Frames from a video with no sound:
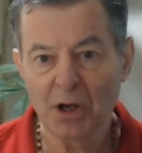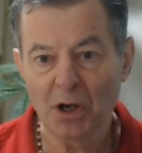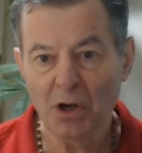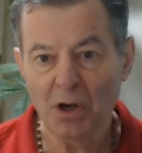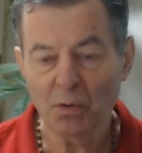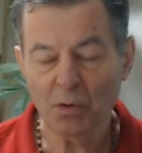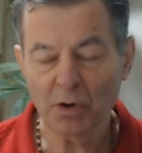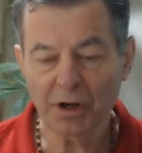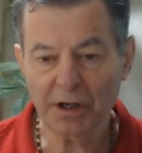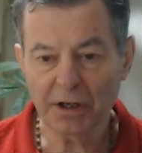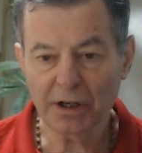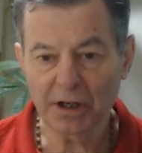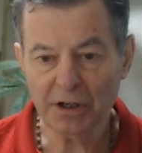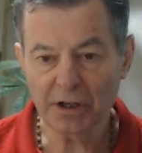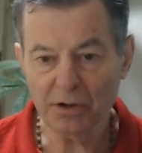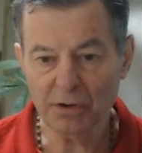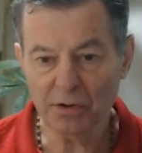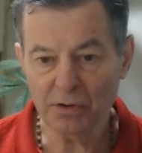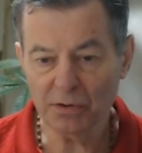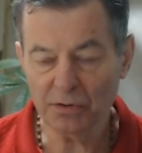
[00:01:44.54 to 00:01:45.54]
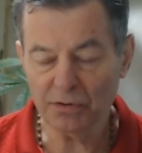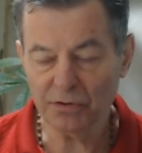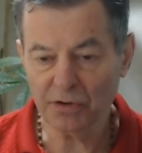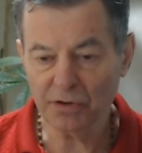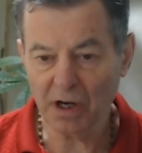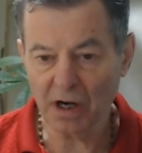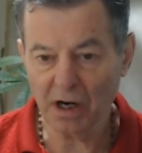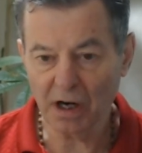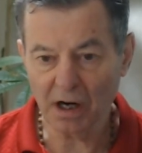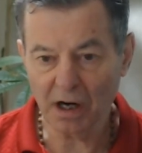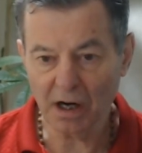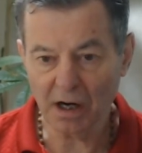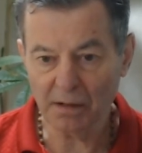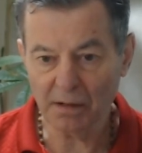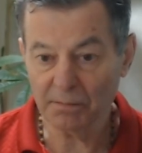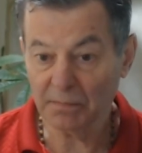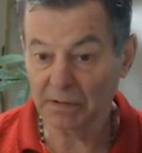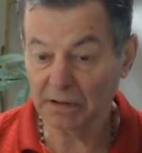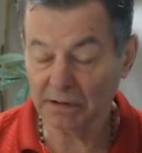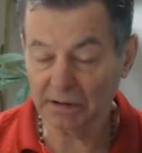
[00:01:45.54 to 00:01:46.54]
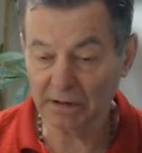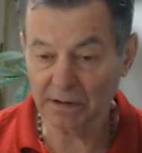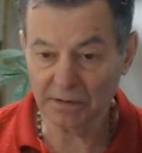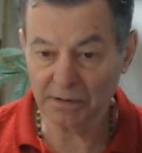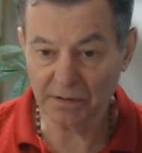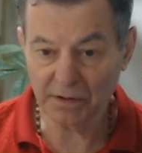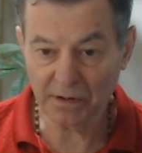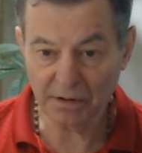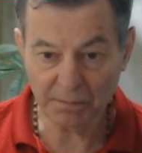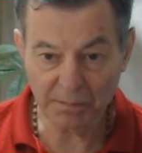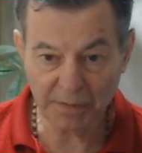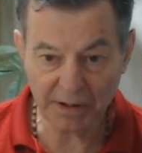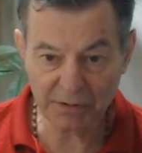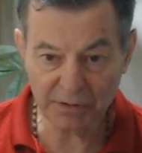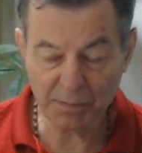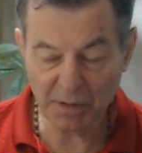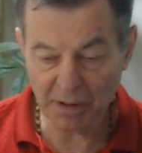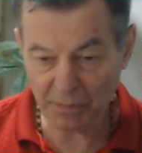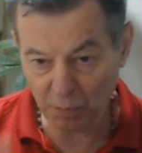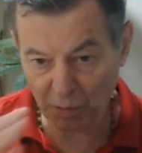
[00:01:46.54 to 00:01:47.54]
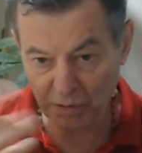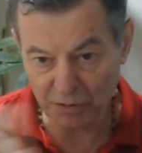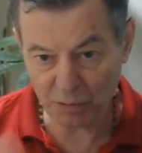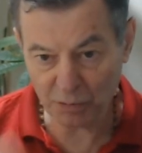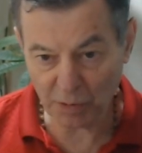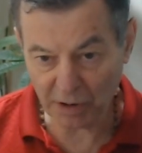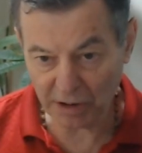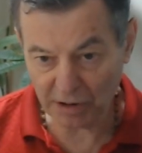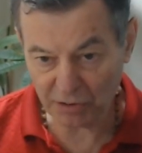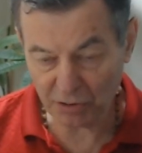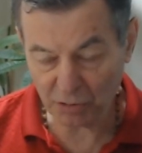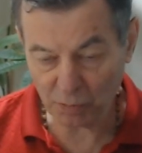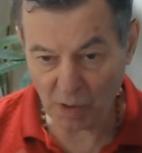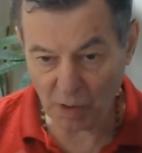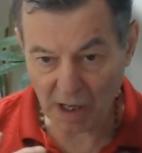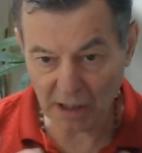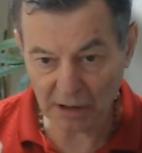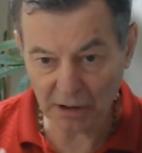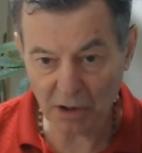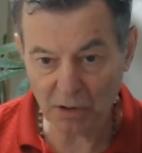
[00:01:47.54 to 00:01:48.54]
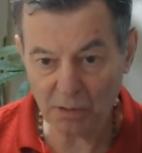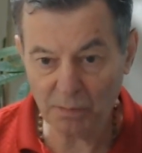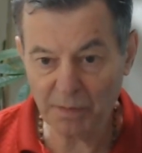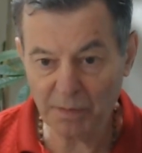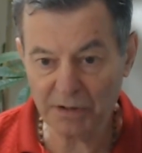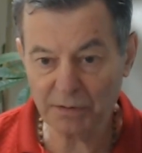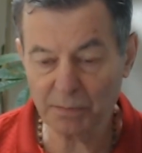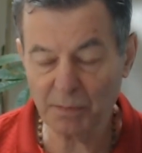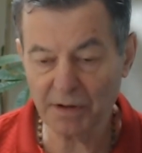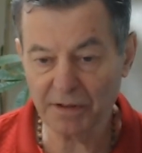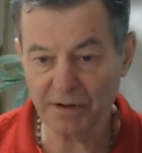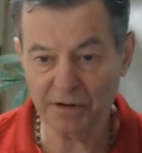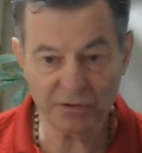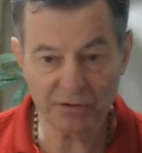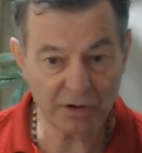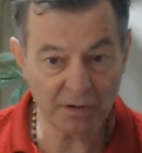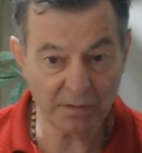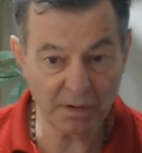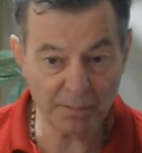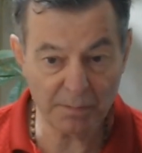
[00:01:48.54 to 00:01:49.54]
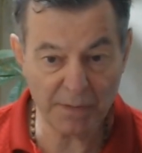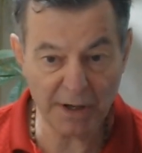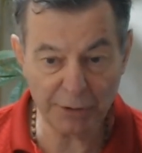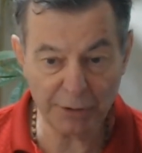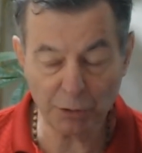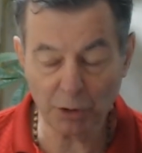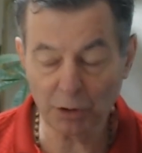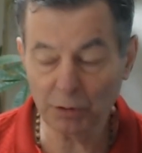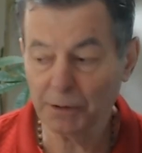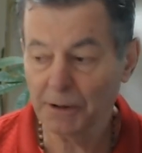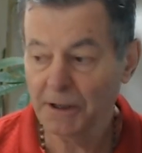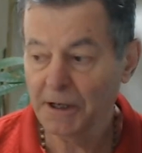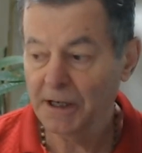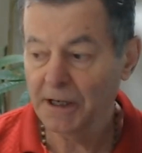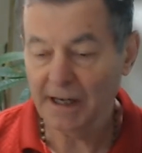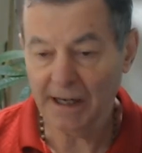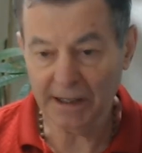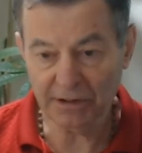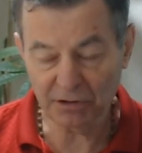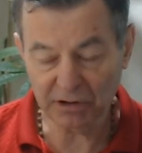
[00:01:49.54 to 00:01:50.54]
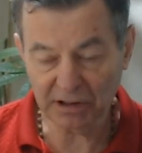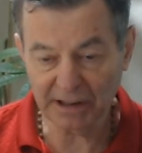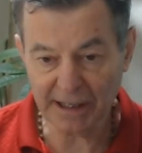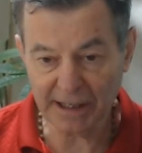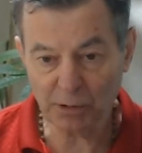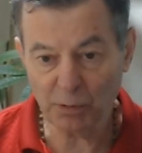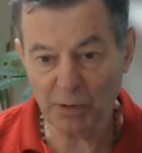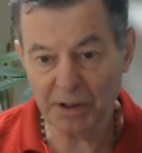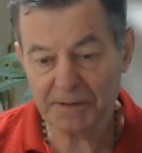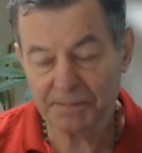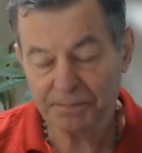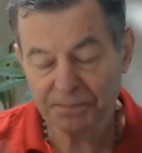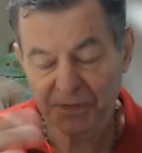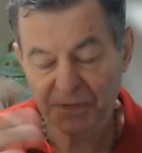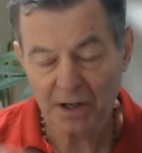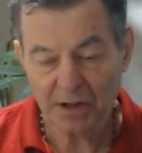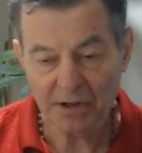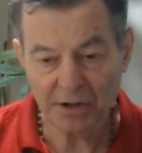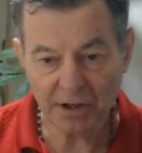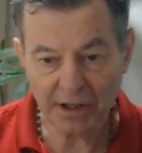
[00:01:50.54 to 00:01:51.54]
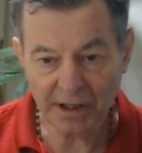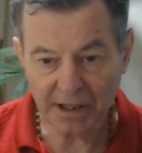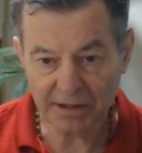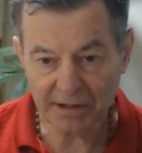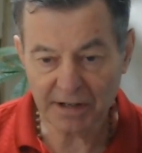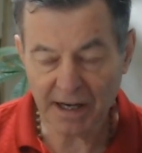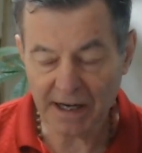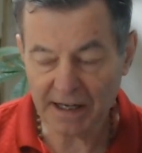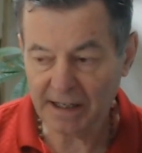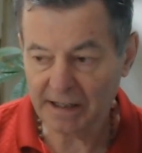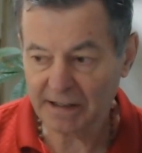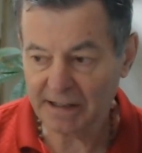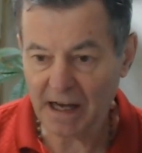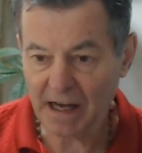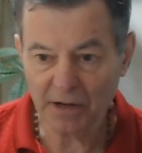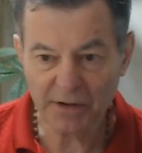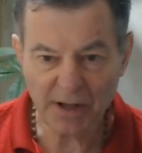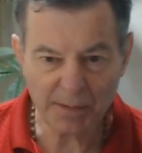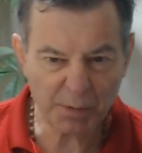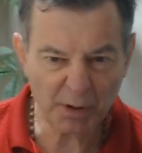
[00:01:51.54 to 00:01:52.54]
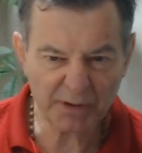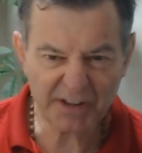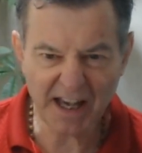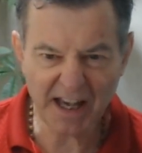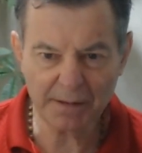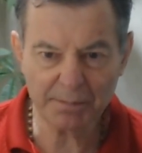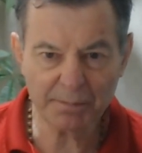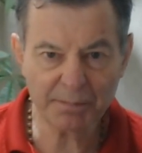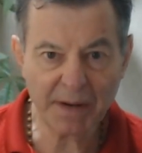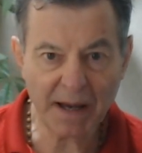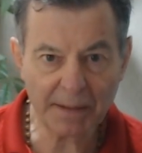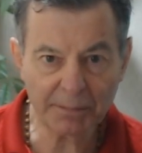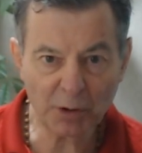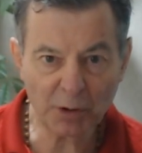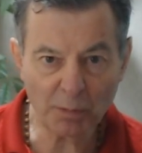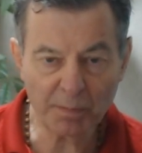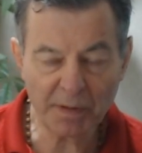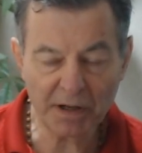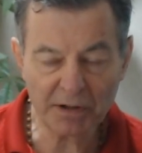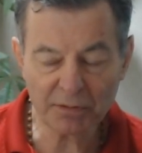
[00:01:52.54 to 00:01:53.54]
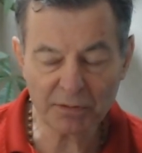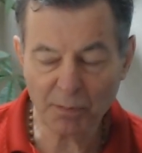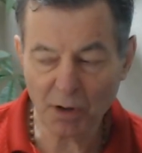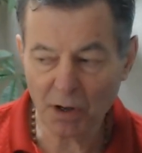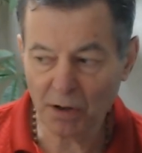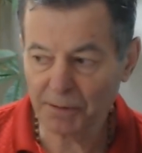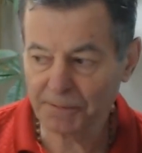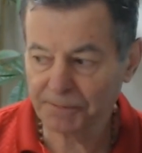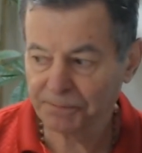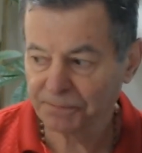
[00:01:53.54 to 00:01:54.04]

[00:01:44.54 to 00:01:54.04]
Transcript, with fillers: We're going to use um, bismuth, which we're going to swallow. Bismuth is a, a mineral. It's liquid. You're going to take it down. They put that in Pepto-Bismol.